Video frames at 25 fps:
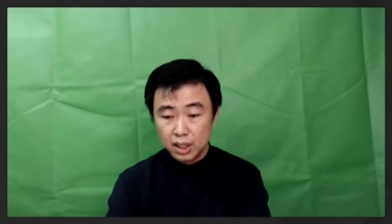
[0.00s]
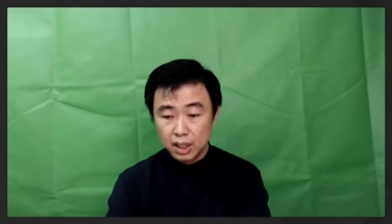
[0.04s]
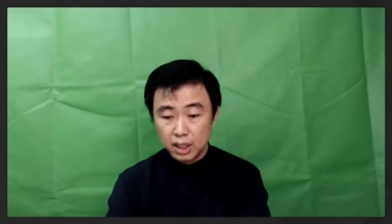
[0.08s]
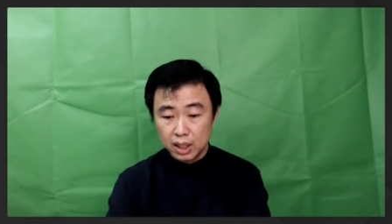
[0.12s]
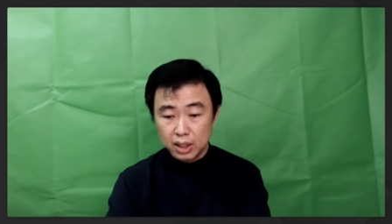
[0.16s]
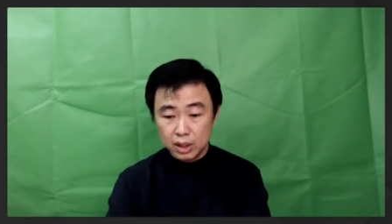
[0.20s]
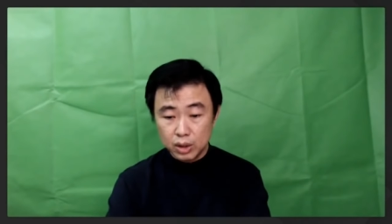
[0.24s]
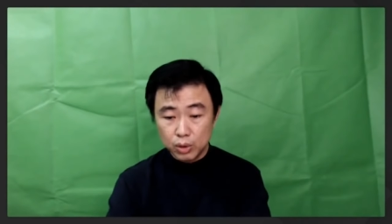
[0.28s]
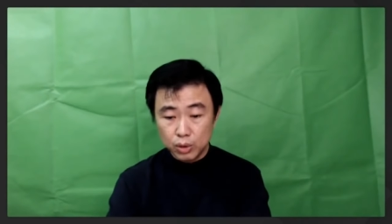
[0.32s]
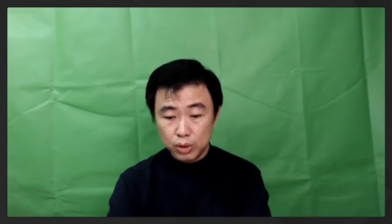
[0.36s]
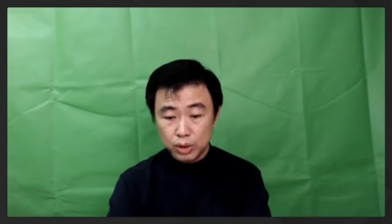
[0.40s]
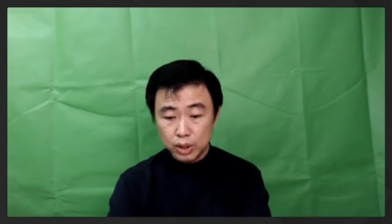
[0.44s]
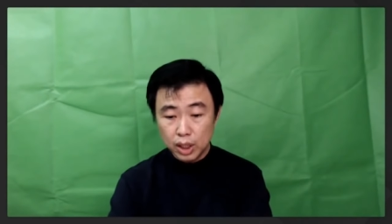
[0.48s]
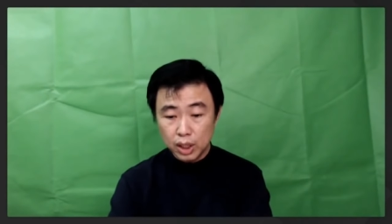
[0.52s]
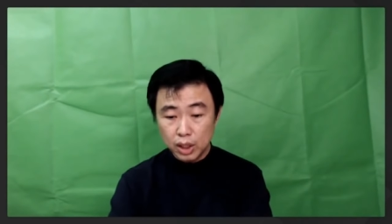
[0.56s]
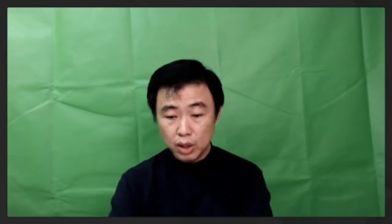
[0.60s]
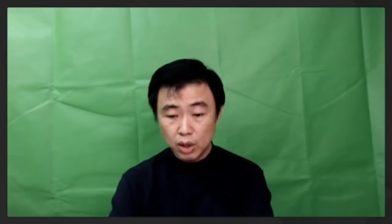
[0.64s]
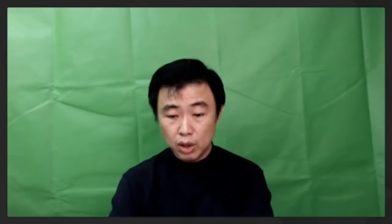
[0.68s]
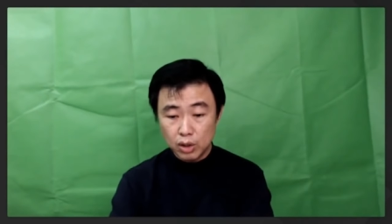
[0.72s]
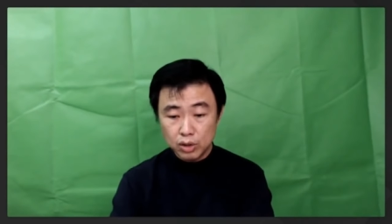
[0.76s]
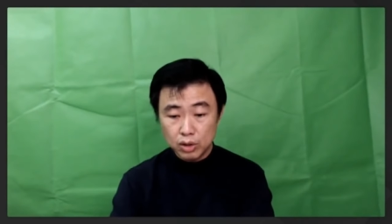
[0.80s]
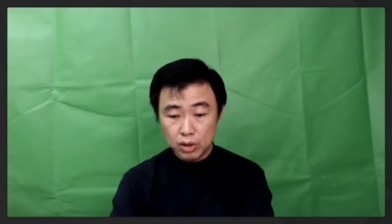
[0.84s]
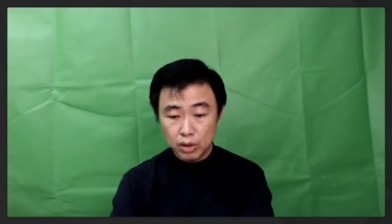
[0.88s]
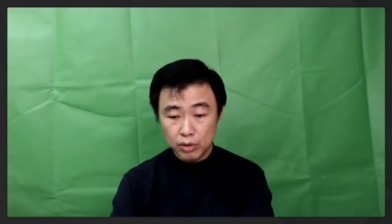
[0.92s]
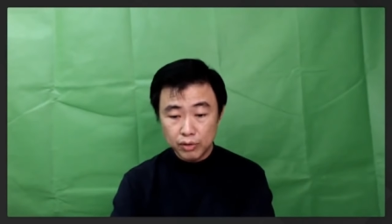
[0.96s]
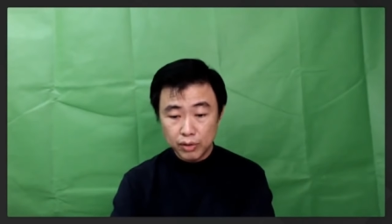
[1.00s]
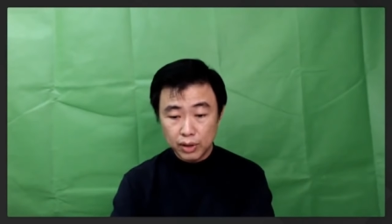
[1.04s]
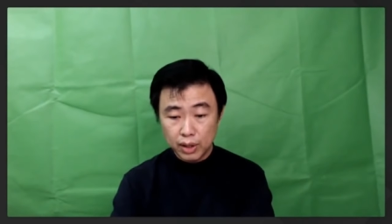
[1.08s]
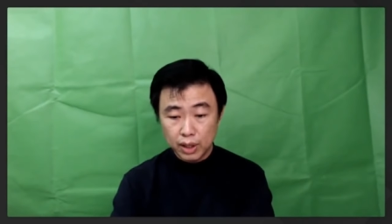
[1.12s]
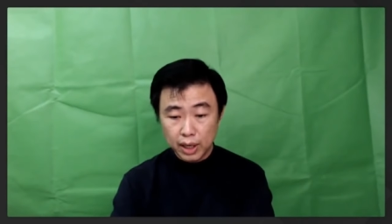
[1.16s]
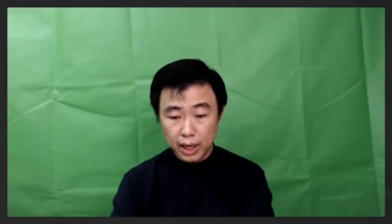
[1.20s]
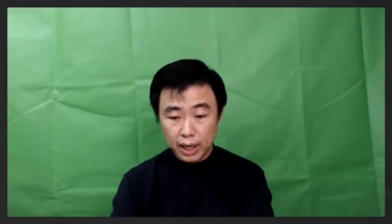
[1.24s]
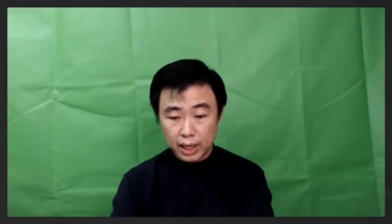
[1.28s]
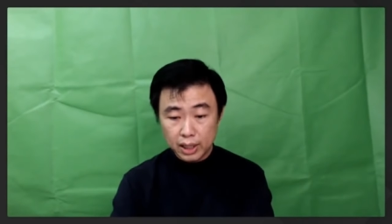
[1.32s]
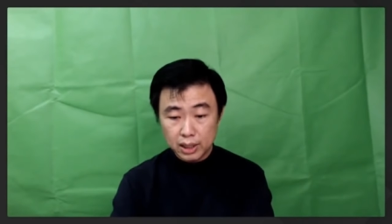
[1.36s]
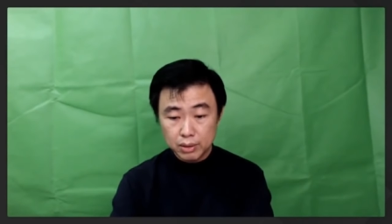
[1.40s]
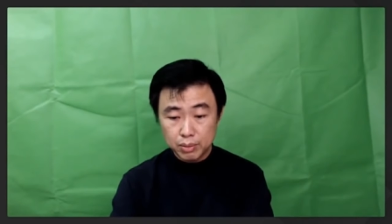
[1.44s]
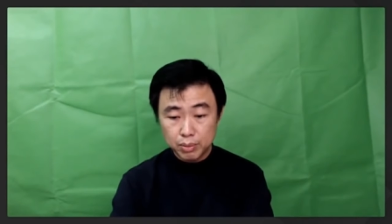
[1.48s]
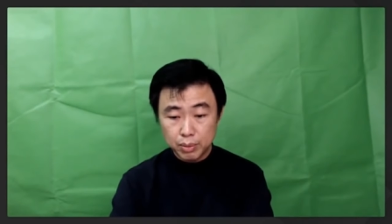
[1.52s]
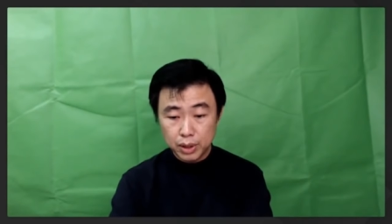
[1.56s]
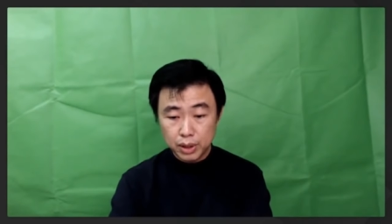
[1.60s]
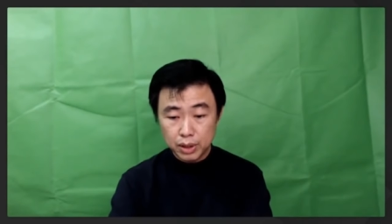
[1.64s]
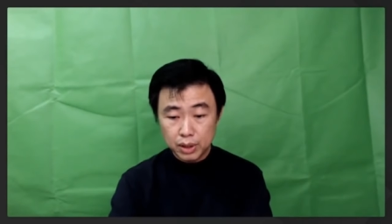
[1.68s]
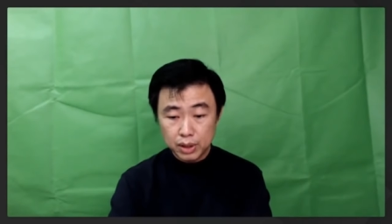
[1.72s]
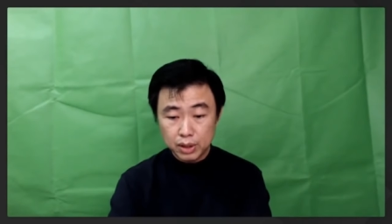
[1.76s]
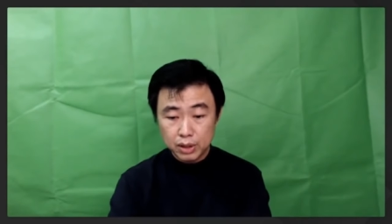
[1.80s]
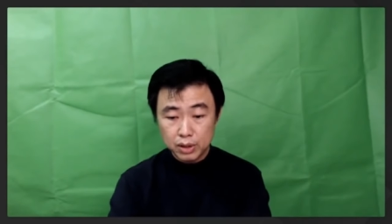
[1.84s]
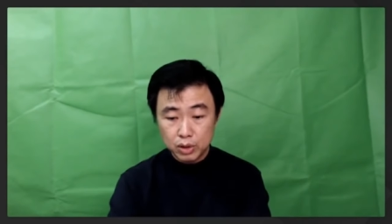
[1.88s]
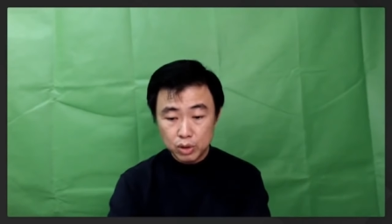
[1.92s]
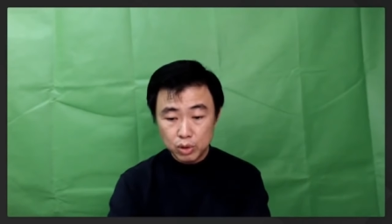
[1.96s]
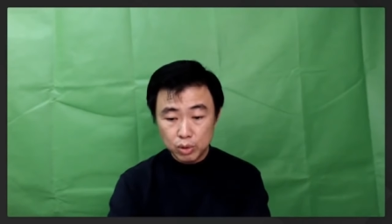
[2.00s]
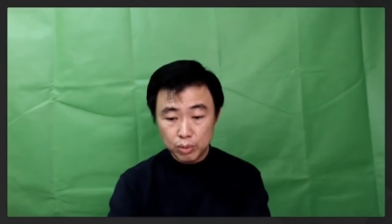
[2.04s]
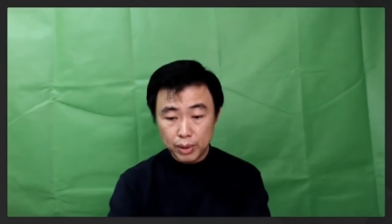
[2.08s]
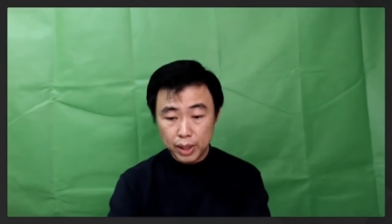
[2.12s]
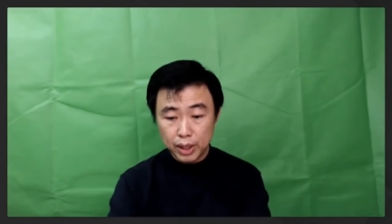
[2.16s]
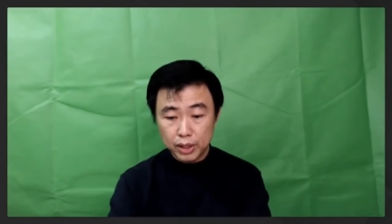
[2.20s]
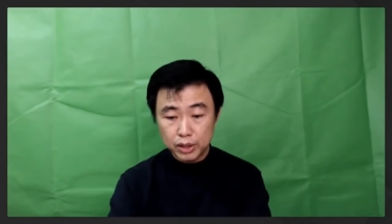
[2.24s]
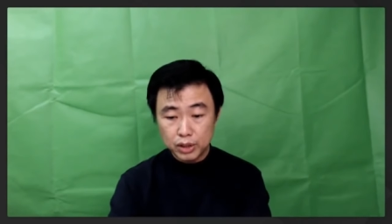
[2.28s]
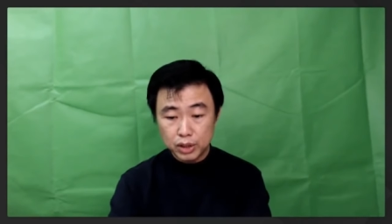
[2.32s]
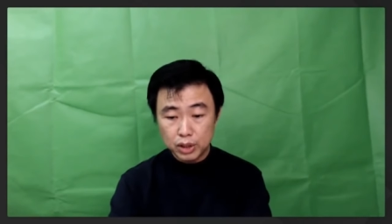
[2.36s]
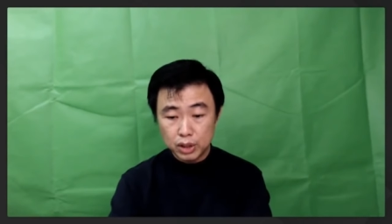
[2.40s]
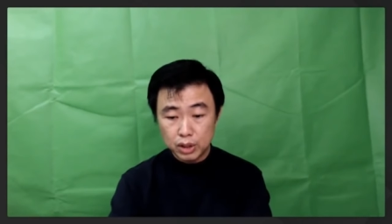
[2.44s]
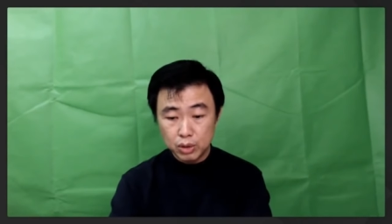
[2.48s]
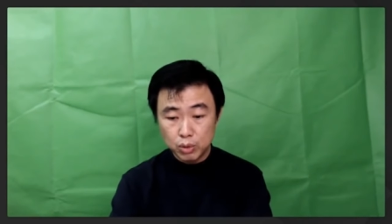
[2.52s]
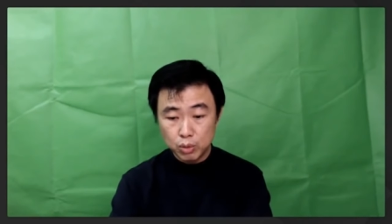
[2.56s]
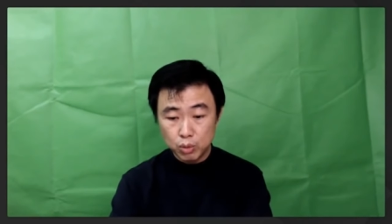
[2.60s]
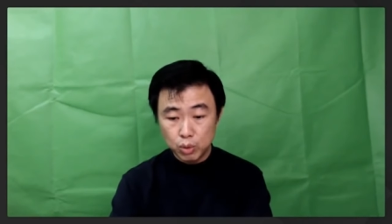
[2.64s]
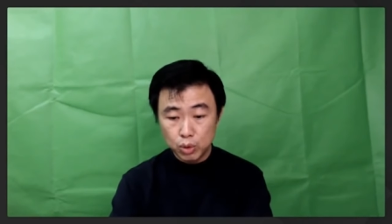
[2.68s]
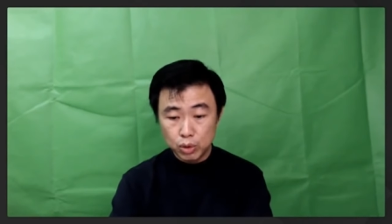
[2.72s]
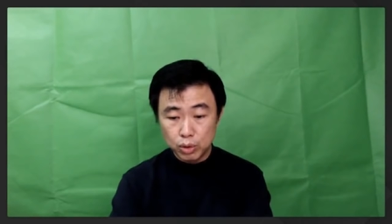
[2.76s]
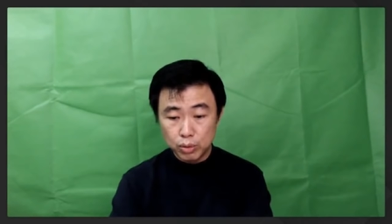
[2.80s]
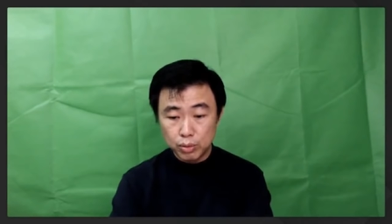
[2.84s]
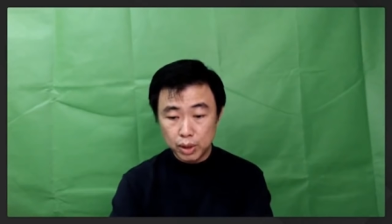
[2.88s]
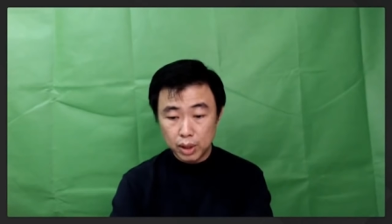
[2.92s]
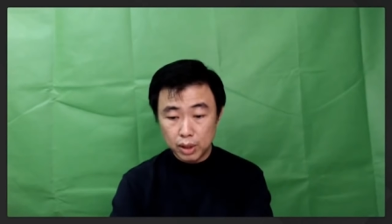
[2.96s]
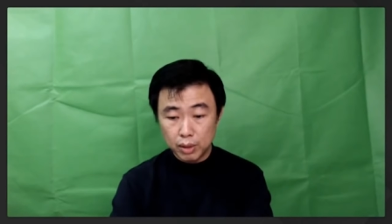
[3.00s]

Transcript: Do you think lots of uh, experience you mentioned would uh,